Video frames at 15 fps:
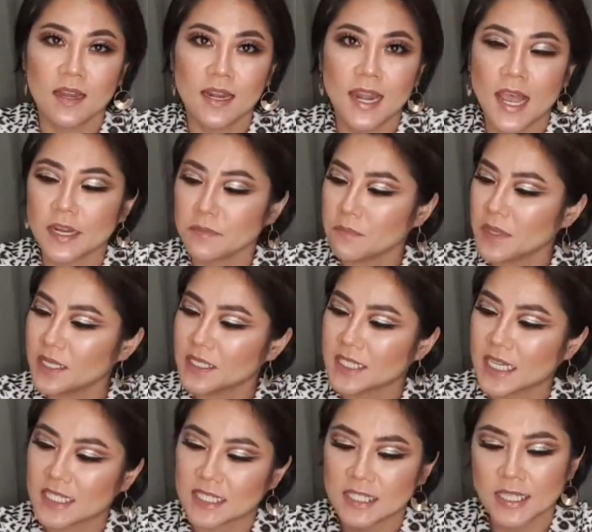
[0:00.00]
light meals
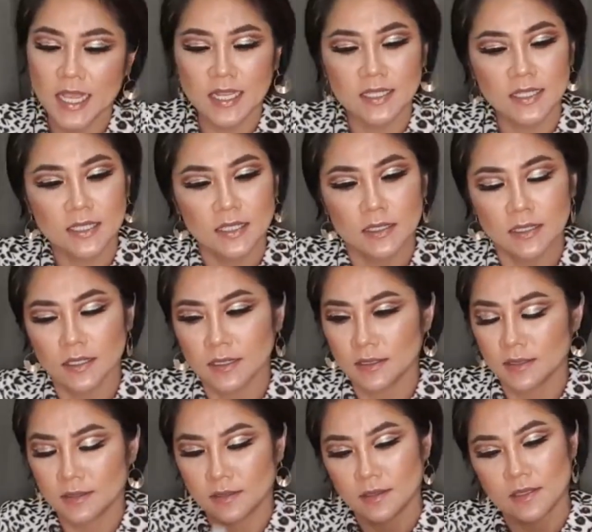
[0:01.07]
and snacks,
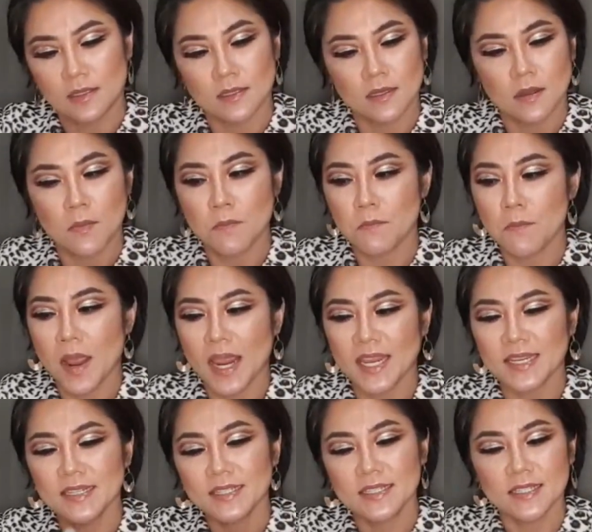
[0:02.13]

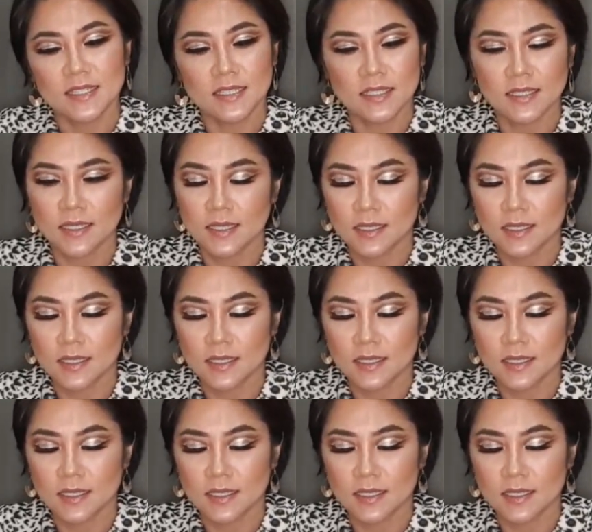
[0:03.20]
mains,